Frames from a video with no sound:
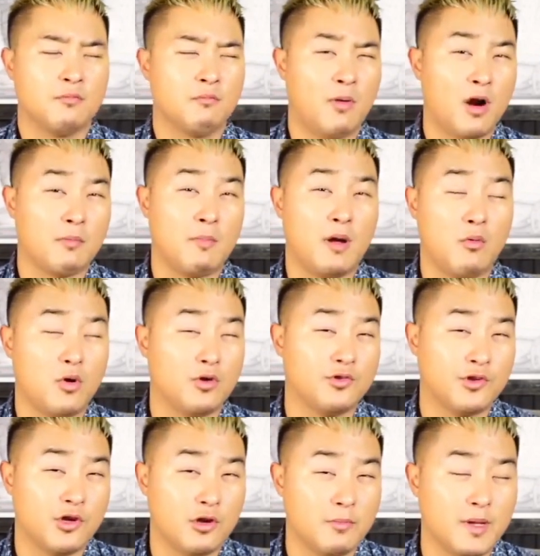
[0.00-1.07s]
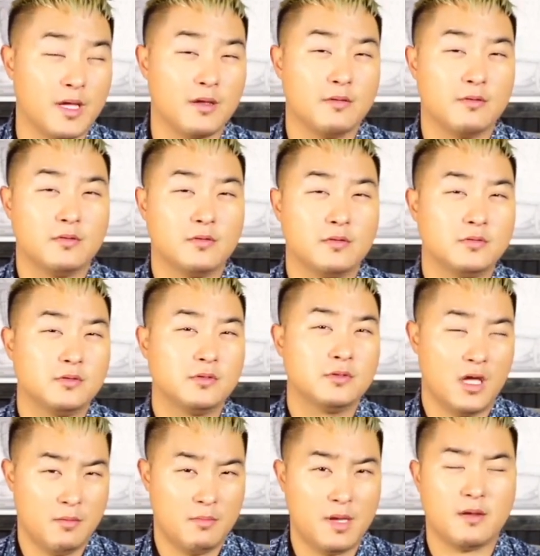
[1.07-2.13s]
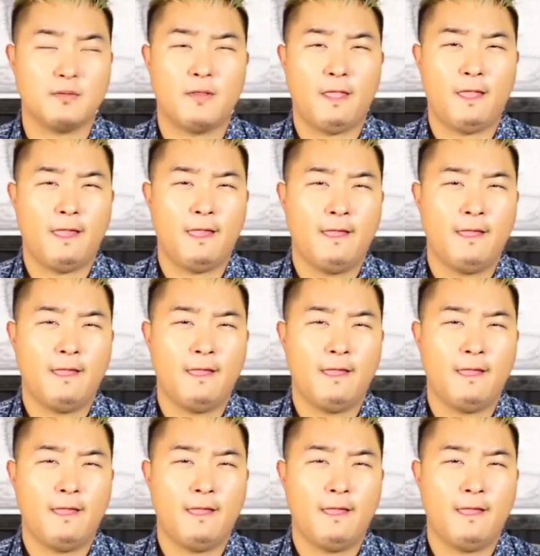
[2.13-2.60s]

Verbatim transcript: Mark my words, hear me. Amen.